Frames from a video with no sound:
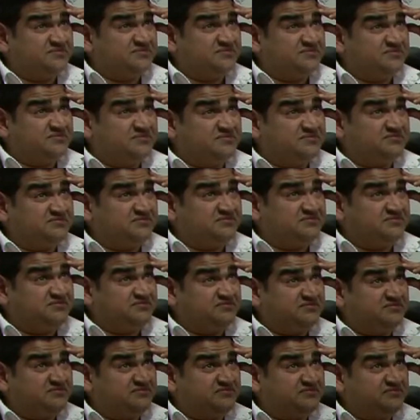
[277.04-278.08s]

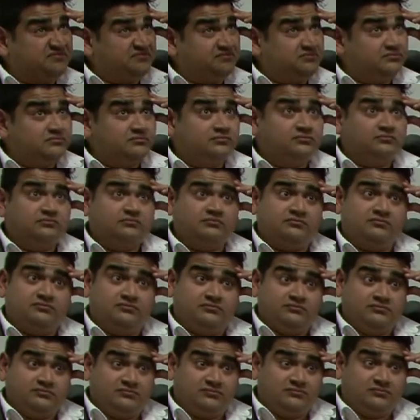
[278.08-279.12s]

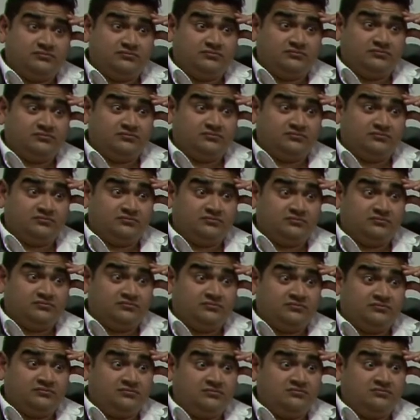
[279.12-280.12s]
[no speech]